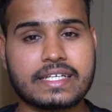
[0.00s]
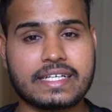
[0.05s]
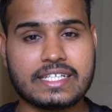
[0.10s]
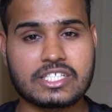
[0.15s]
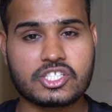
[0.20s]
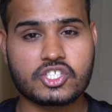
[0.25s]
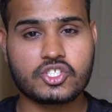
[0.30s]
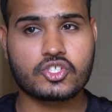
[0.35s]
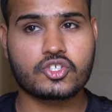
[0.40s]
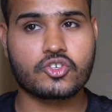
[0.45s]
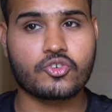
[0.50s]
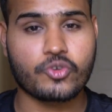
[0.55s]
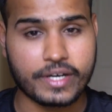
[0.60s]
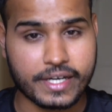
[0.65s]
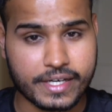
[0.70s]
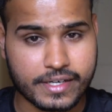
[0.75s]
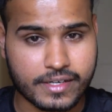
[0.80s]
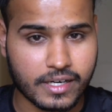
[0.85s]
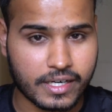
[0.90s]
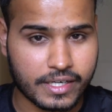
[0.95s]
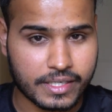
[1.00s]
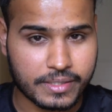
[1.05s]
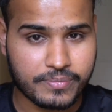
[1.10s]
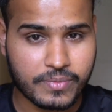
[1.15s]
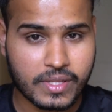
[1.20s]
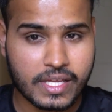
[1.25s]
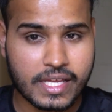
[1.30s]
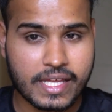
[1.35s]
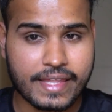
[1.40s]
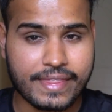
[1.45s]
is credit card.
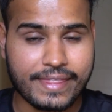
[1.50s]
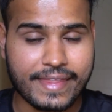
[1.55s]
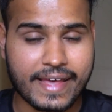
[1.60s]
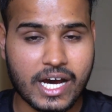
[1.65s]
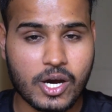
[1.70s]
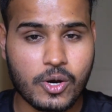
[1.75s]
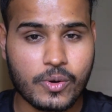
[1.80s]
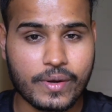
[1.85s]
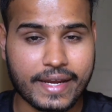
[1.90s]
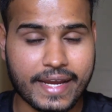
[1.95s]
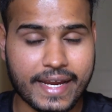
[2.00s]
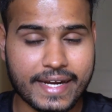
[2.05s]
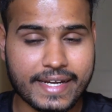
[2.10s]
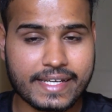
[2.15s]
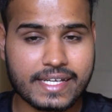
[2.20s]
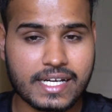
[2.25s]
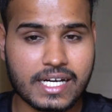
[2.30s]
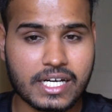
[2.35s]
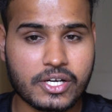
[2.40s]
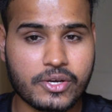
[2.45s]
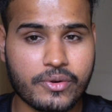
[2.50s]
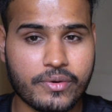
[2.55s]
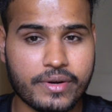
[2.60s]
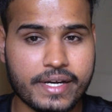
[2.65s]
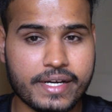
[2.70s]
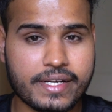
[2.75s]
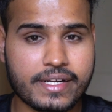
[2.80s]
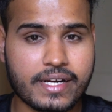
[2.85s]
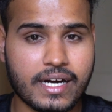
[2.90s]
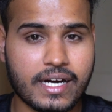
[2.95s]
Now, getting a
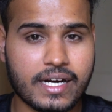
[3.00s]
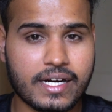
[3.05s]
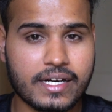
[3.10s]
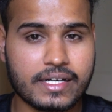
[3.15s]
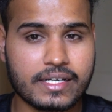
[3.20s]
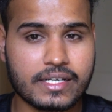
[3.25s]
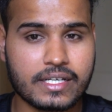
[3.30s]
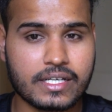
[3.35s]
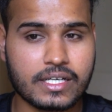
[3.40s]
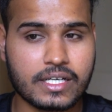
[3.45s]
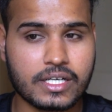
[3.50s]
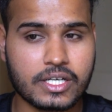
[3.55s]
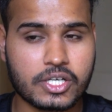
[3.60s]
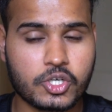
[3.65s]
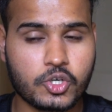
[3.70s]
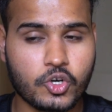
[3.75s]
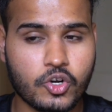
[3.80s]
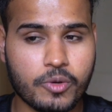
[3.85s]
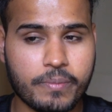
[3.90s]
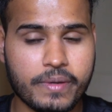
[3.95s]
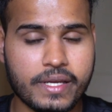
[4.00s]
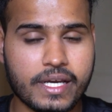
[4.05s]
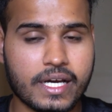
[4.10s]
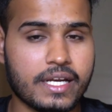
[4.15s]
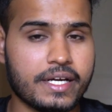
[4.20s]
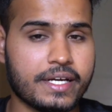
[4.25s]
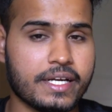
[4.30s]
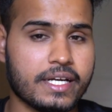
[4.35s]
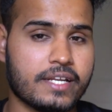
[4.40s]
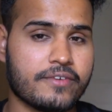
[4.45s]
credit card could be a
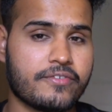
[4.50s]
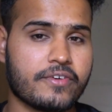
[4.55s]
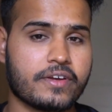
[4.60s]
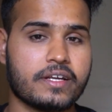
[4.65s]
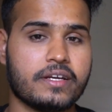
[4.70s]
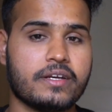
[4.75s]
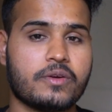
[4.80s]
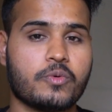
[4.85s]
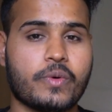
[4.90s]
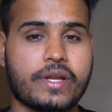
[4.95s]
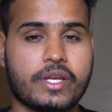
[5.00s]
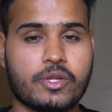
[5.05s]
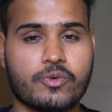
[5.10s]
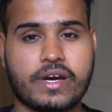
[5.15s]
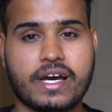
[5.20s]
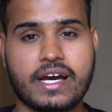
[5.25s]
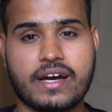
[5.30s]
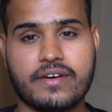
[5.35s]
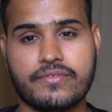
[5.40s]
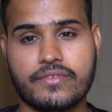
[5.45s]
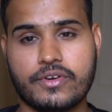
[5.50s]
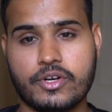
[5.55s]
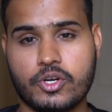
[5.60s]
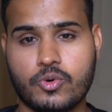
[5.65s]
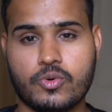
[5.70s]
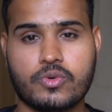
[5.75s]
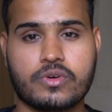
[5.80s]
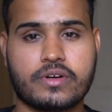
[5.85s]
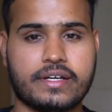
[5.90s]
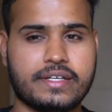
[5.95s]
little difficult when you have
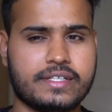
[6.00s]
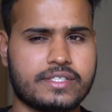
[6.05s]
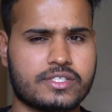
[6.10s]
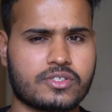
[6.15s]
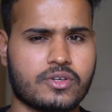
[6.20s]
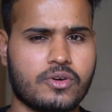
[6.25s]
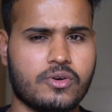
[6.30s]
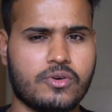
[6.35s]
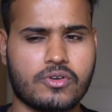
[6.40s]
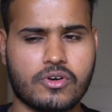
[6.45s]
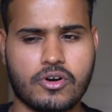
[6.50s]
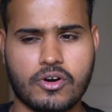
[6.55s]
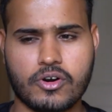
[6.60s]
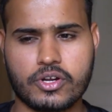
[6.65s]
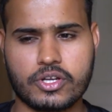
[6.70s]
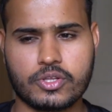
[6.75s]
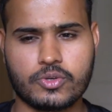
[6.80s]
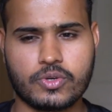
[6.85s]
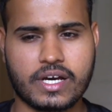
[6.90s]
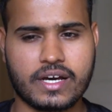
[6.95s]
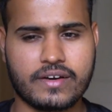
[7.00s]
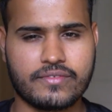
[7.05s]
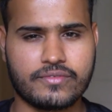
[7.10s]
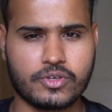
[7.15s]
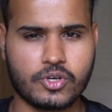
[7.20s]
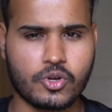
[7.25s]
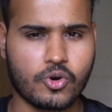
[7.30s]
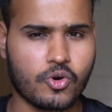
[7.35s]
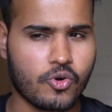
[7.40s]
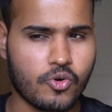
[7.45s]
no credit score or you have
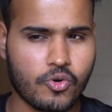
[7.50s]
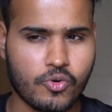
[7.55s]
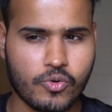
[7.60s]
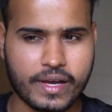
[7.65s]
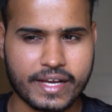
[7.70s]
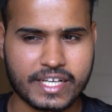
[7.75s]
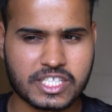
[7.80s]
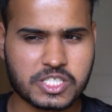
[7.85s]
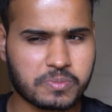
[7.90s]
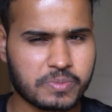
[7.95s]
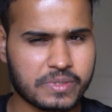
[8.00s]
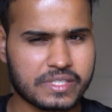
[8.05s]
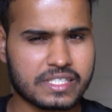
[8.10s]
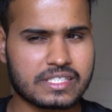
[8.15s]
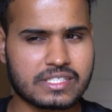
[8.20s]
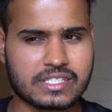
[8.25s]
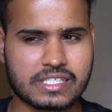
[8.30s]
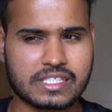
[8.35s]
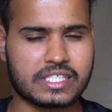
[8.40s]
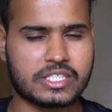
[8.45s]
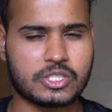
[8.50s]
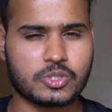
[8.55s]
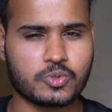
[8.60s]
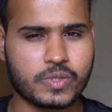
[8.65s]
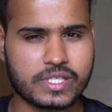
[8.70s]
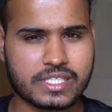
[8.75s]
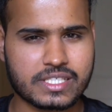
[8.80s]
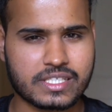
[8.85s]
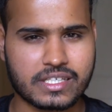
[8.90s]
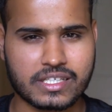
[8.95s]
no experience here in
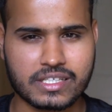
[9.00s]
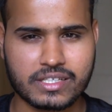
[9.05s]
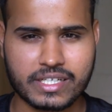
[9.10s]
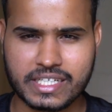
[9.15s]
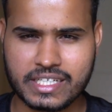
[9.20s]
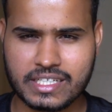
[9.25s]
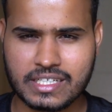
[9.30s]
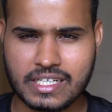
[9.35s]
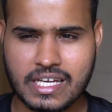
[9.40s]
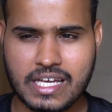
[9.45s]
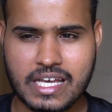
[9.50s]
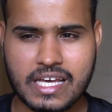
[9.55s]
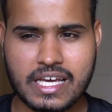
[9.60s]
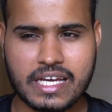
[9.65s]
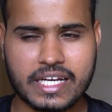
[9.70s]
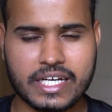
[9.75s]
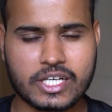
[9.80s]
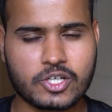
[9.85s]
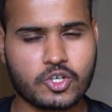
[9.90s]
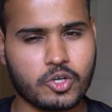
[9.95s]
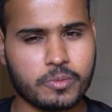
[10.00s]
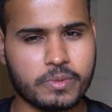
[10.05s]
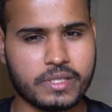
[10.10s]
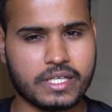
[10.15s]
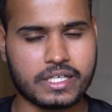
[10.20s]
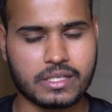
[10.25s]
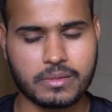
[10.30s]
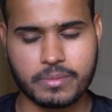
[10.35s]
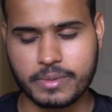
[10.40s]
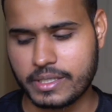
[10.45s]
USA, right? It could be
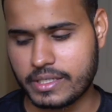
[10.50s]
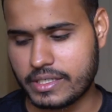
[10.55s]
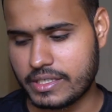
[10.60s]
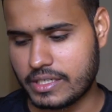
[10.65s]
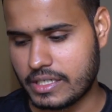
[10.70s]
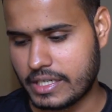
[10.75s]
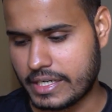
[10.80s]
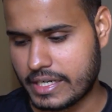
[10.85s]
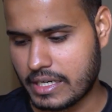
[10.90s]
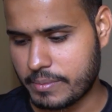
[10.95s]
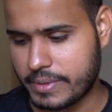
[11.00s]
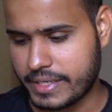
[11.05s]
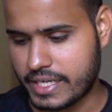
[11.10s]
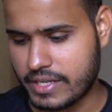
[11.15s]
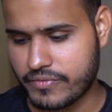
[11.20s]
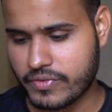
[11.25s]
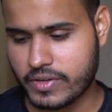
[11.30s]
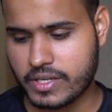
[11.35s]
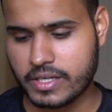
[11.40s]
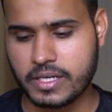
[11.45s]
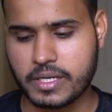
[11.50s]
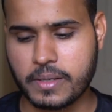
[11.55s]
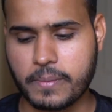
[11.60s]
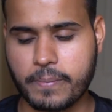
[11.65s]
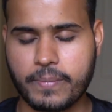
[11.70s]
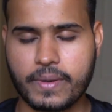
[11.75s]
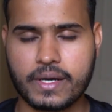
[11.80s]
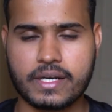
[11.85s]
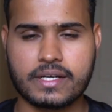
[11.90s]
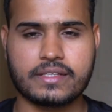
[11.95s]
a little bit difficult,
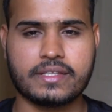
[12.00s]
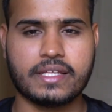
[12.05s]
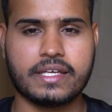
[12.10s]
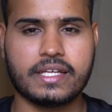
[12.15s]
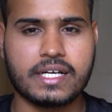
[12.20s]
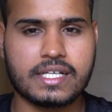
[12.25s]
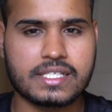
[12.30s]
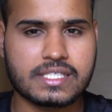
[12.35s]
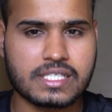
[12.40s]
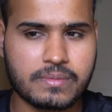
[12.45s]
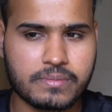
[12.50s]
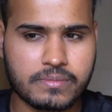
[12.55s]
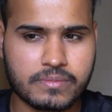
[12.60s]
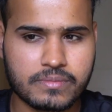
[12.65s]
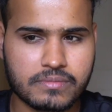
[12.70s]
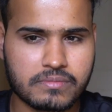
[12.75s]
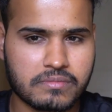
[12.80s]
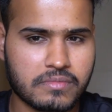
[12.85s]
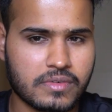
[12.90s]
but there are some